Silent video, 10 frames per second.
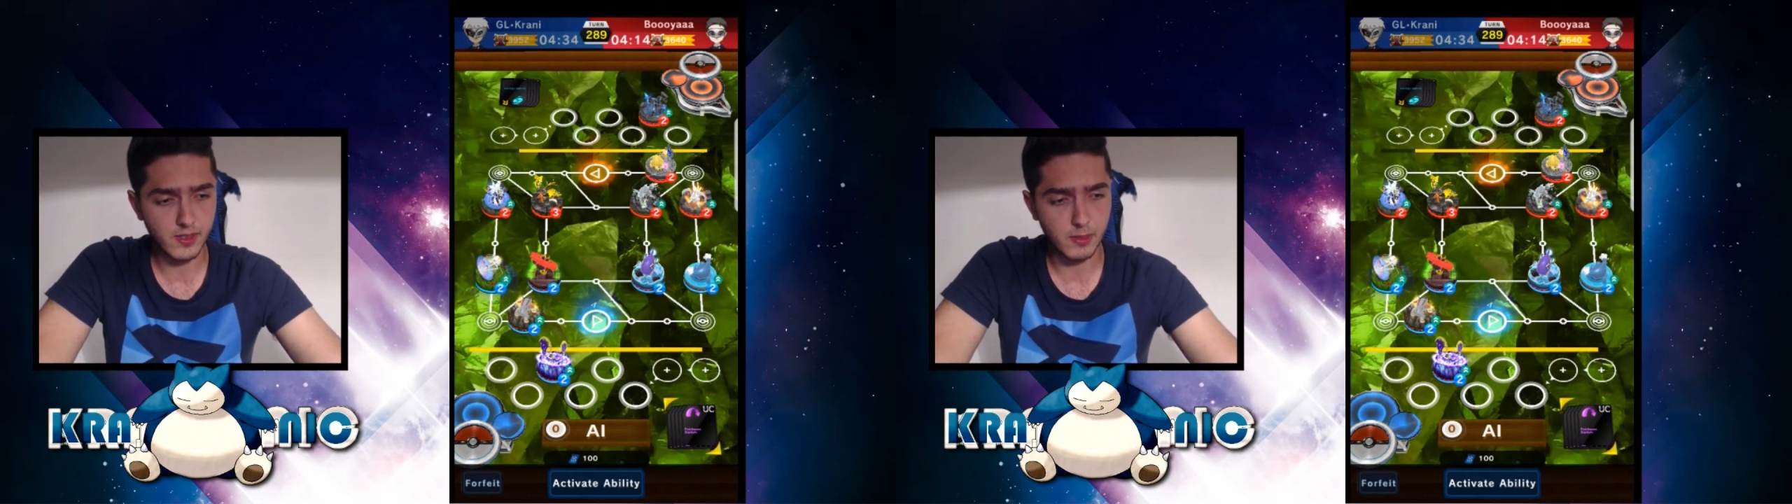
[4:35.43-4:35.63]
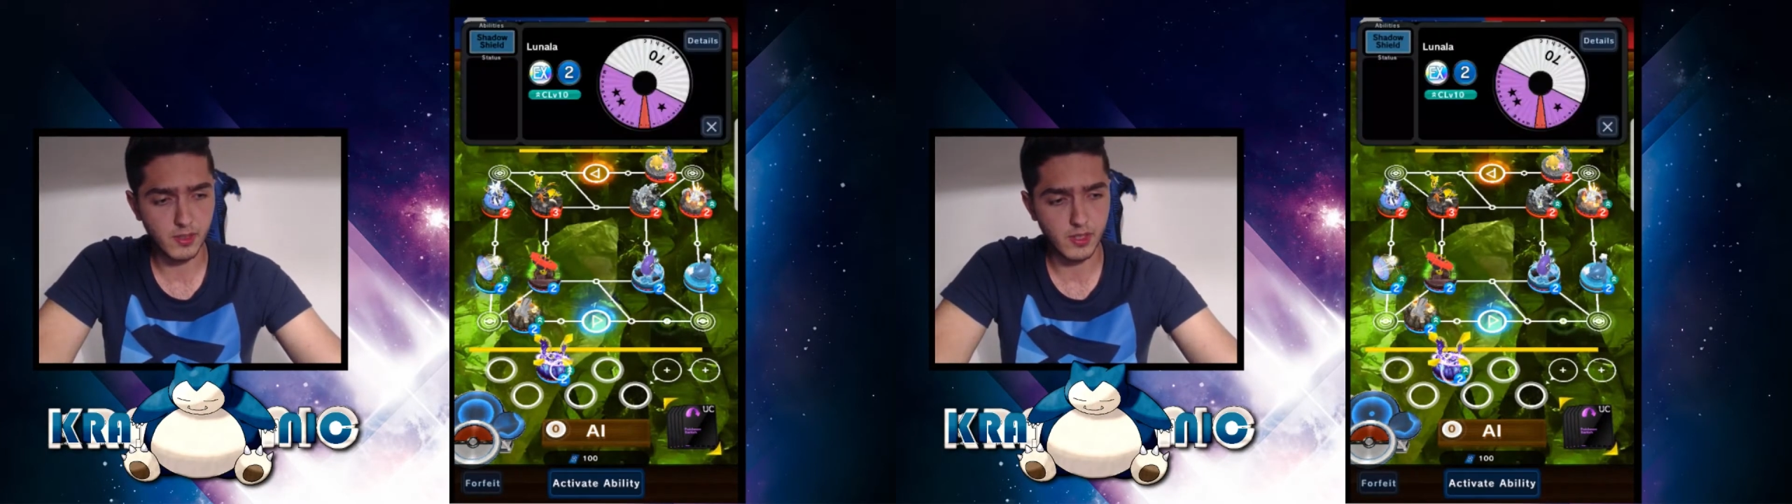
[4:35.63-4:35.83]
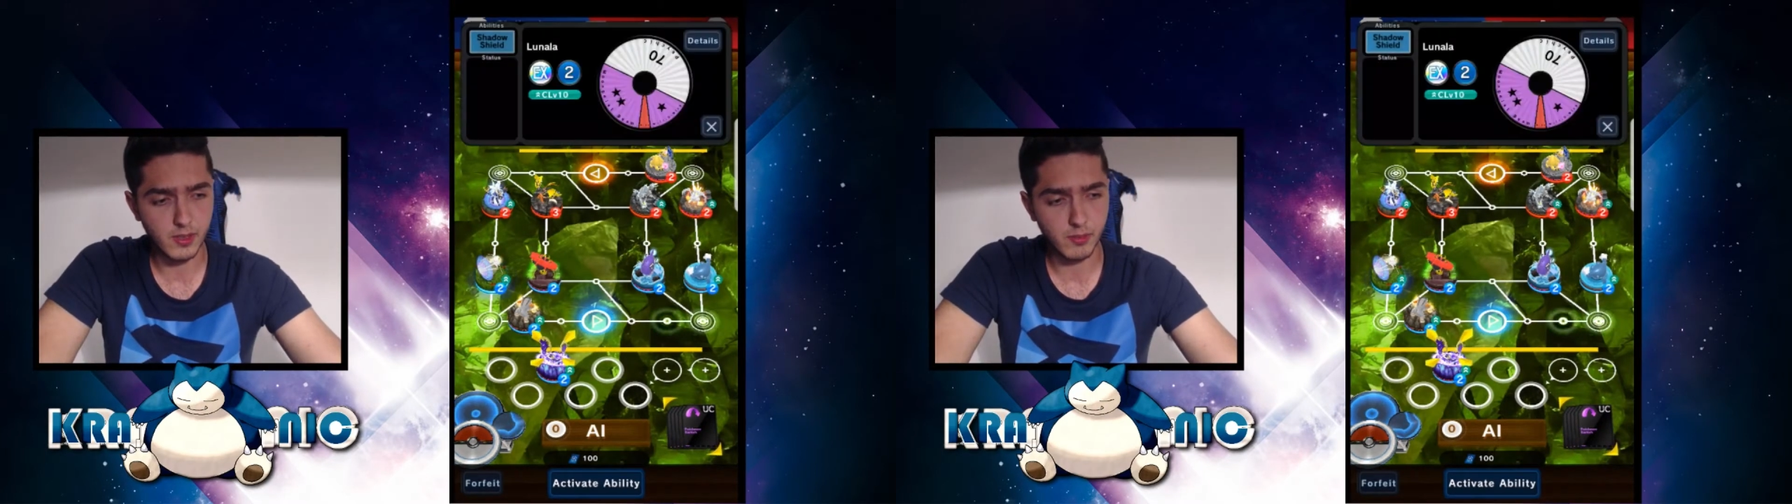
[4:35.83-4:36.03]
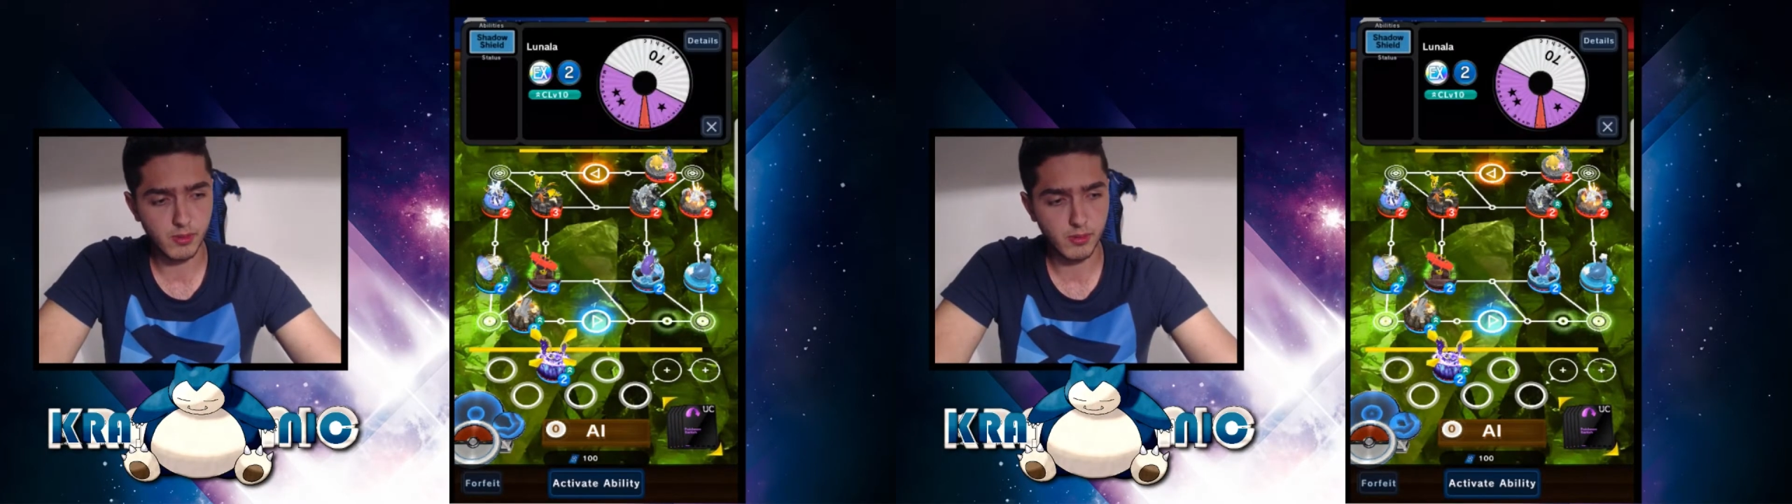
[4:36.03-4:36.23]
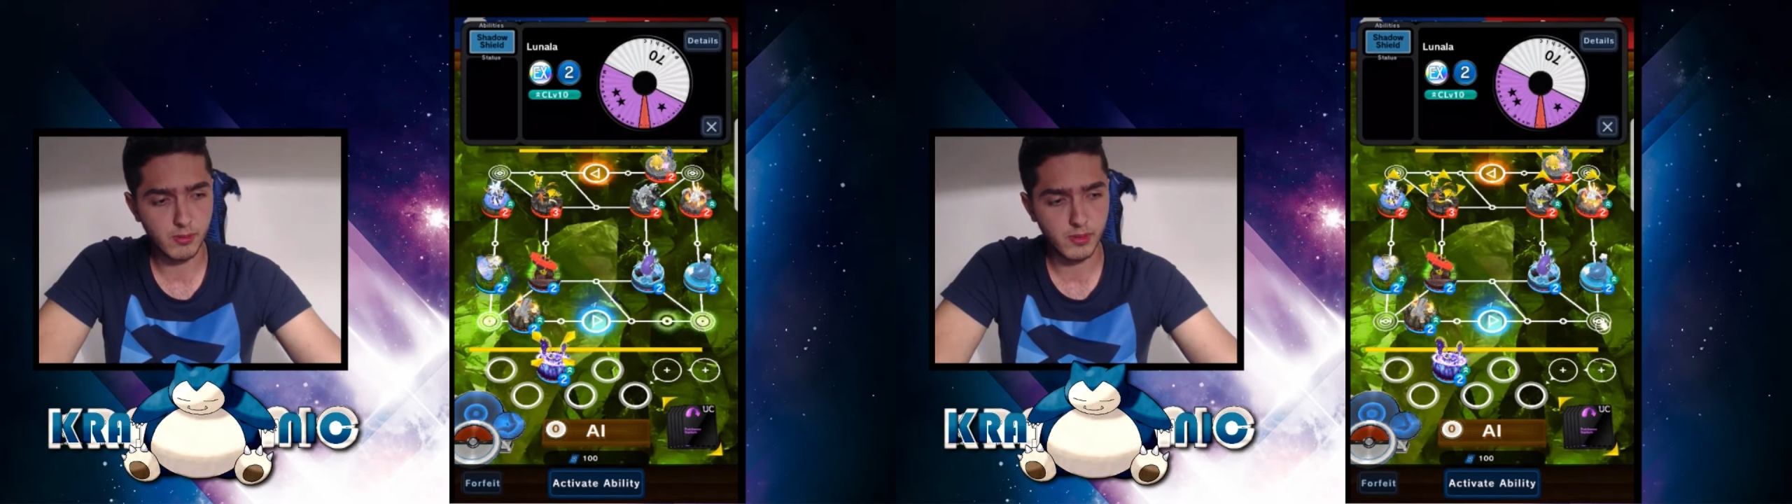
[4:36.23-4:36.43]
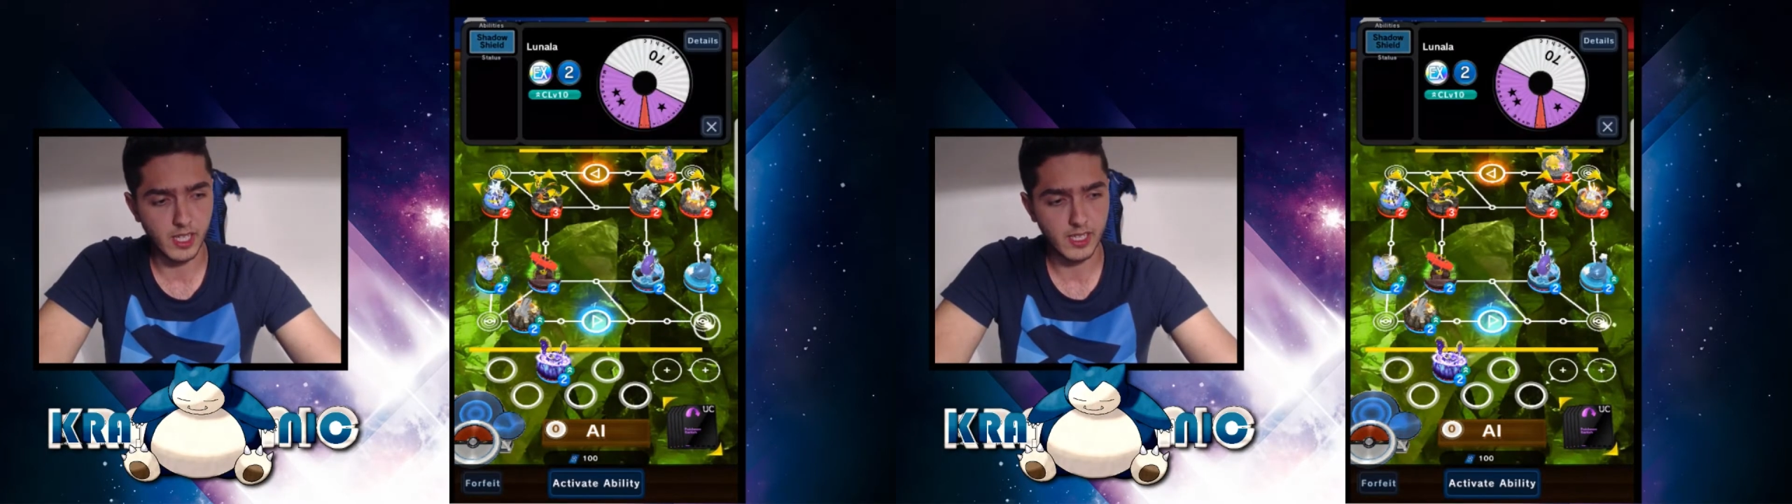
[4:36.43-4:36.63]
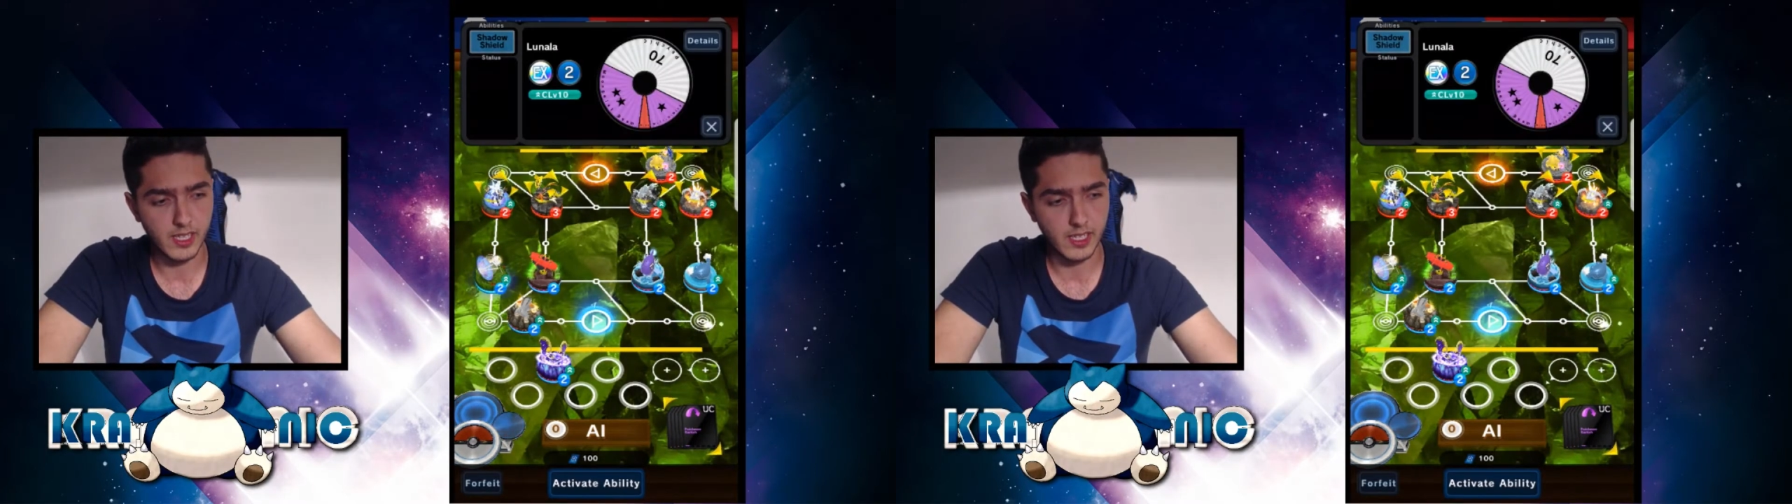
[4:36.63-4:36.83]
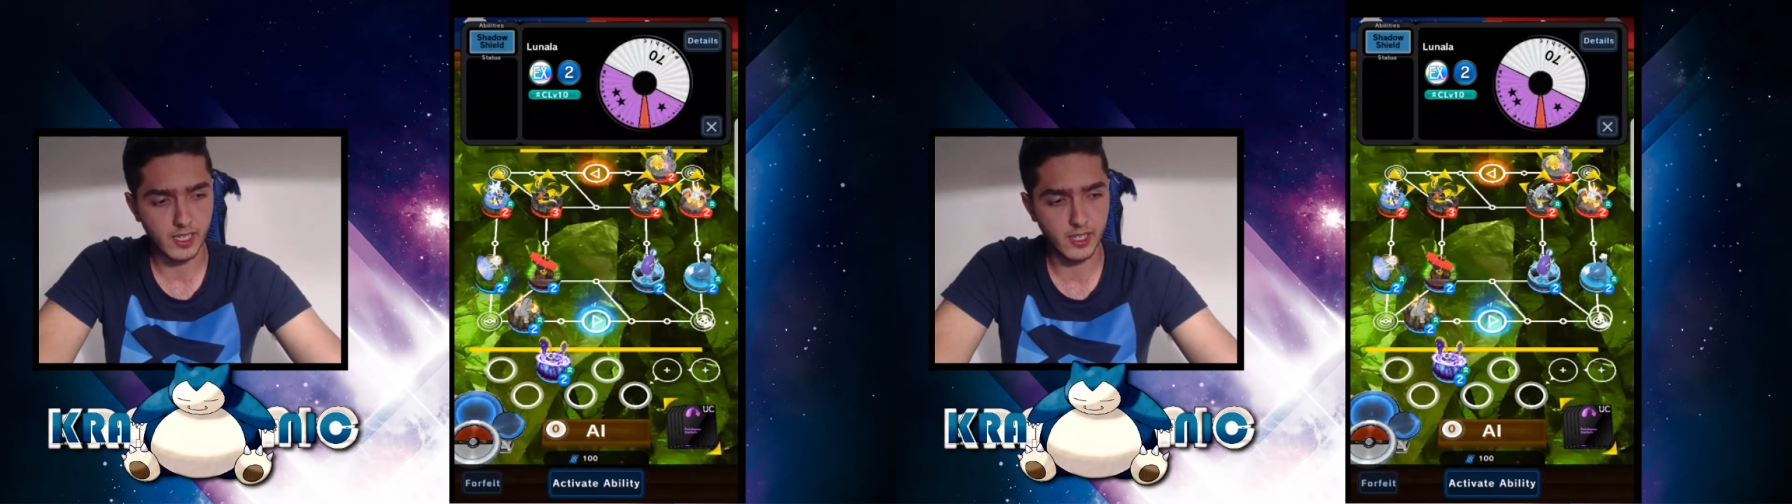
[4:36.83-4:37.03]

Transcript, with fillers: I'm gonna put Lunala